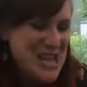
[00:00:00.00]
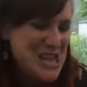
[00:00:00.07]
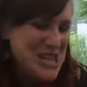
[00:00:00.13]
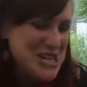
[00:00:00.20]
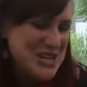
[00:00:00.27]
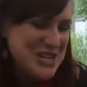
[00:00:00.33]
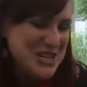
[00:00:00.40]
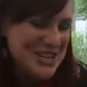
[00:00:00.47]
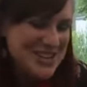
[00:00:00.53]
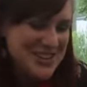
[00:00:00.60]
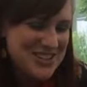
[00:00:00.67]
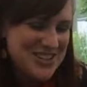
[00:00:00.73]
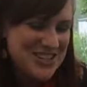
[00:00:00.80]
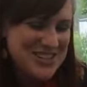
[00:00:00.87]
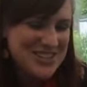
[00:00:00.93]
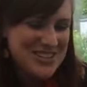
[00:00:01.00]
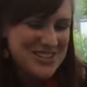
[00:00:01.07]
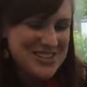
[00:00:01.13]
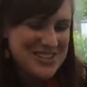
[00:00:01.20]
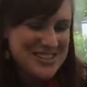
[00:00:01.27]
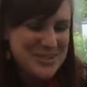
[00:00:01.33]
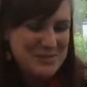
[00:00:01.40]
learning or she's
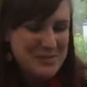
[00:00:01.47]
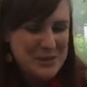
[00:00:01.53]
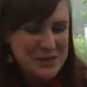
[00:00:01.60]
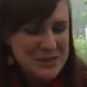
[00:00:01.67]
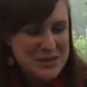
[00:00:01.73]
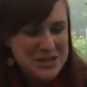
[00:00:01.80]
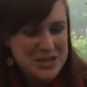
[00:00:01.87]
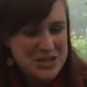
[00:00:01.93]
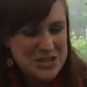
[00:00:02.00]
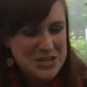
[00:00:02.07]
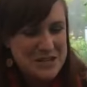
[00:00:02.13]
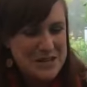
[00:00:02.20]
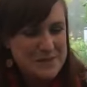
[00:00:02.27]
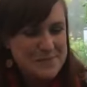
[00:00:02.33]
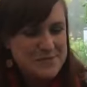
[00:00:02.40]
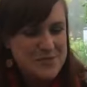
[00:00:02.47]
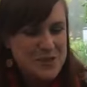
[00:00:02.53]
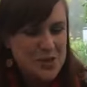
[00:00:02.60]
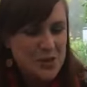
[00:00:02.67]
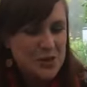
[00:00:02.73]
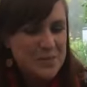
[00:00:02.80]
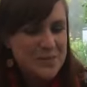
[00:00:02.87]
learning to perch. Um,
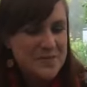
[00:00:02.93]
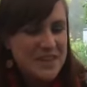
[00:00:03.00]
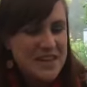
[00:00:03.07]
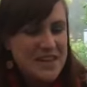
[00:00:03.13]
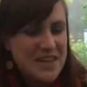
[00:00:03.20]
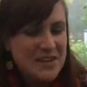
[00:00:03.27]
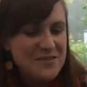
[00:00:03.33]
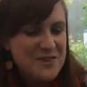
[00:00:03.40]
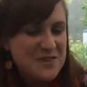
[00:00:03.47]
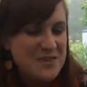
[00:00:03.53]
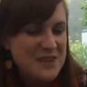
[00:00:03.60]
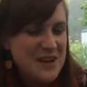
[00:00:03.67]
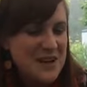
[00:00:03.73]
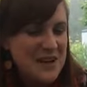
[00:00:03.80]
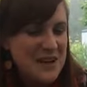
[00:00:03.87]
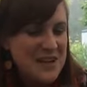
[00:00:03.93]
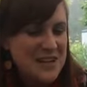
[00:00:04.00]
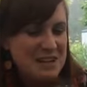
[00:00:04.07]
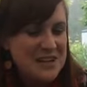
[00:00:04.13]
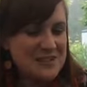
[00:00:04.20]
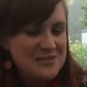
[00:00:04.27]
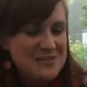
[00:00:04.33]
so if you saw
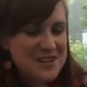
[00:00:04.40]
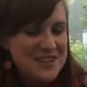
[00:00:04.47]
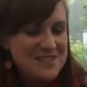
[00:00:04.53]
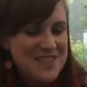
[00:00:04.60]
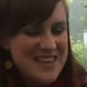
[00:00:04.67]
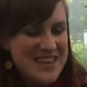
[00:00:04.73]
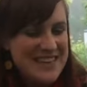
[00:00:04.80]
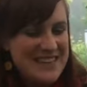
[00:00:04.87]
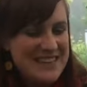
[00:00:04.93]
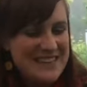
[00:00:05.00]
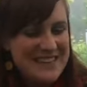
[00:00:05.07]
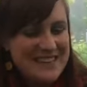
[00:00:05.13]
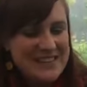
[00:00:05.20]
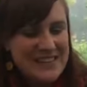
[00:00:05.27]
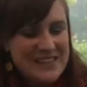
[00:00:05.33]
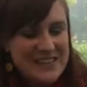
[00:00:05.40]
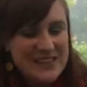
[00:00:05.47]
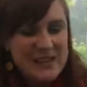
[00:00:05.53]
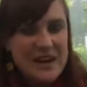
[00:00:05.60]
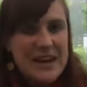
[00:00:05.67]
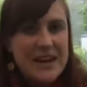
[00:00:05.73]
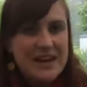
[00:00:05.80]
one of these on the
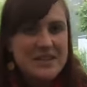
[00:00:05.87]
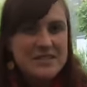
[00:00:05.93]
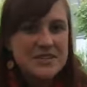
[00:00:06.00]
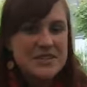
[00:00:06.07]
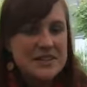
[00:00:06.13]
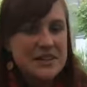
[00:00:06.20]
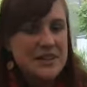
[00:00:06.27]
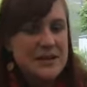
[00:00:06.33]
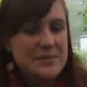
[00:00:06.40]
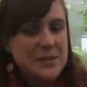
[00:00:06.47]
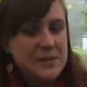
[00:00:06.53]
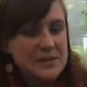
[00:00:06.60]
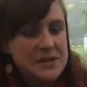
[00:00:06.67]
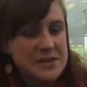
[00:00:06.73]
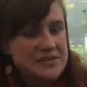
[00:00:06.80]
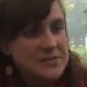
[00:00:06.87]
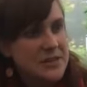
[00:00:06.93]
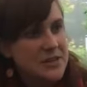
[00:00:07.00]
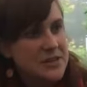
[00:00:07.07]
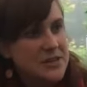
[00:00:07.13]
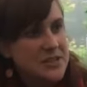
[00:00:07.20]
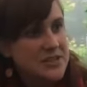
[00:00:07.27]
ground, um, you would definitely
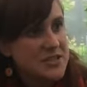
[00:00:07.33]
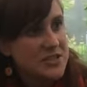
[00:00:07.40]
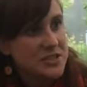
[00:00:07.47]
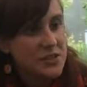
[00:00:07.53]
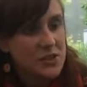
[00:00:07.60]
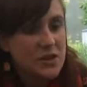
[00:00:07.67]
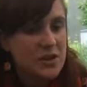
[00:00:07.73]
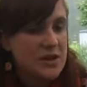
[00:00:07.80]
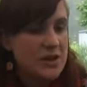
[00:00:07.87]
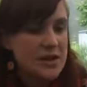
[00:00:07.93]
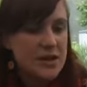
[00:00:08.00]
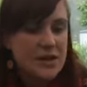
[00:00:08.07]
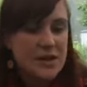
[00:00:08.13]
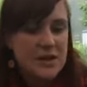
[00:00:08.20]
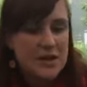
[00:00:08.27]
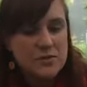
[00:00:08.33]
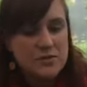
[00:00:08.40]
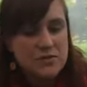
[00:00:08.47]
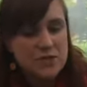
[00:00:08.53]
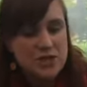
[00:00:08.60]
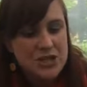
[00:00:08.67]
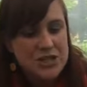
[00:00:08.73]
just look. You know,
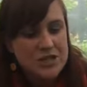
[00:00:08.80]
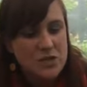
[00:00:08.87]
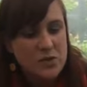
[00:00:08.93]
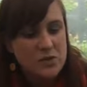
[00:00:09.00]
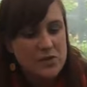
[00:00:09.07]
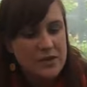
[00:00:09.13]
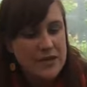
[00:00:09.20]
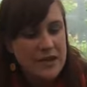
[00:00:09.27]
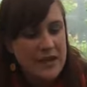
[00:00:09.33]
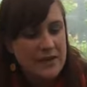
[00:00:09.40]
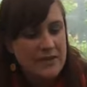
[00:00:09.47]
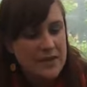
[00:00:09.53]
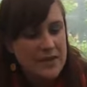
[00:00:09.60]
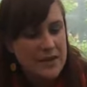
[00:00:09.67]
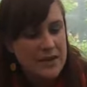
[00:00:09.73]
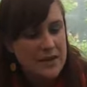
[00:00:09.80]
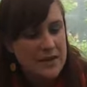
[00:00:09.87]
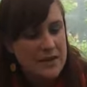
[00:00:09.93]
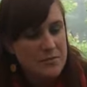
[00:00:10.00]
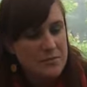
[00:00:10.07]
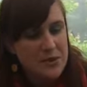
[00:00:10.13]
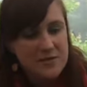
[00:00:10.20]
she is holding
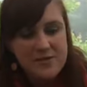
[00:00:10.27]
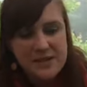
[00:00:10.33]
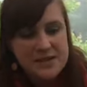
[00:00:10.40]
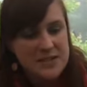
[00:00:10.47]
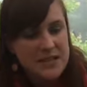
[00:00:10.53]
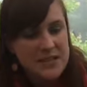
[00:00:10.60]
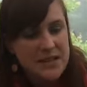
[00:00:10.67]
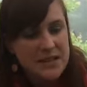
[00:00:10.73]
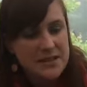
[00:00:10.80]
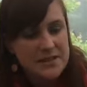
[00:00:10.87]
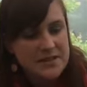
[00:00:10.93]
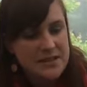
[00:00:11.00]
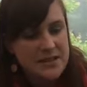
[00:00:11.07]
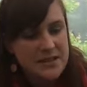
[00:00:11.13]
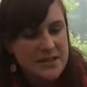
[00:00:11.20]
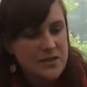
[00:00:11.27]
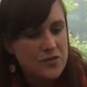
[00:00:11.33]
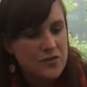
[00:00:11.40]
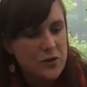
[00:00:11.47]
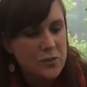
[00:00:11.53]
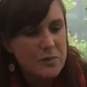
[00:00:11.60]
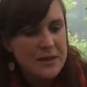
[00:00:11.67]
everything perfectly. There's nothing
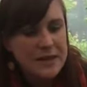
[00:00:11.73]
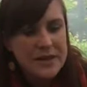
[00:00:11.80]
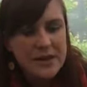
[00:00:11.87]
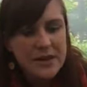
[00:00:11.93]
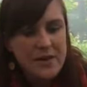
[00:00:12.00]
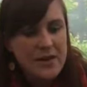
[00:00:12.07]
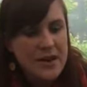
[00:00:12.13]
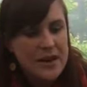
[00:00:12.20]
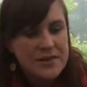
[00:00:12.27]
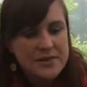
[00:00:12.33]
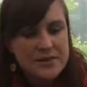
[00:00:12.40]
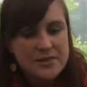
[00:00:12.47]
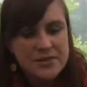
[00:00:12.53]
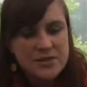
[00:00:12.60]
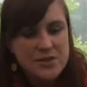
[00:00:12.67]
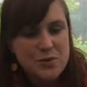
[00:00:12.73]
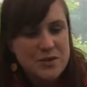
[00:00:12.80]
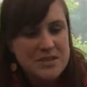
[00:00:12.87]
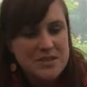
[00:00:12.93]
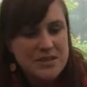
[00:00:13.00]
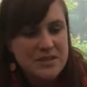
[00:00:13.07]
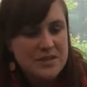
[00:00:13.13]
drooping. Her eyes aren't
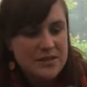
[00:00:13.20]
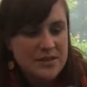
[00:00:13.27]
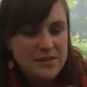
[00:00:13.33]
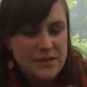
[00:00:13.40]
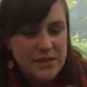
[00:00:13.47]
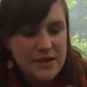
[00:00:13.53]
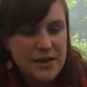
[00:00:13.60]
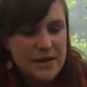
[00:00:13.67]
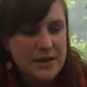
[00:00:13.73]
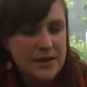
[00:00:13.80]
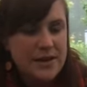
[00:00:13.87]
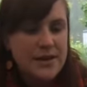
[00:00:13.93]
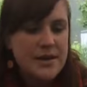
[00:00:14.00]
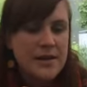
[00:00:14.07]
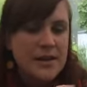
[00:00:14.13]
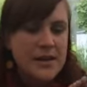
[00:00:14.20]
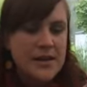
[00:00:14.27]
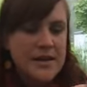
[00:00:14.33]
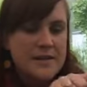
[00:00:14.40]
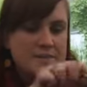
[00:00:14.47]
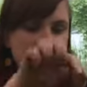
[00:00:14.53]
squinty. They're clear. Um,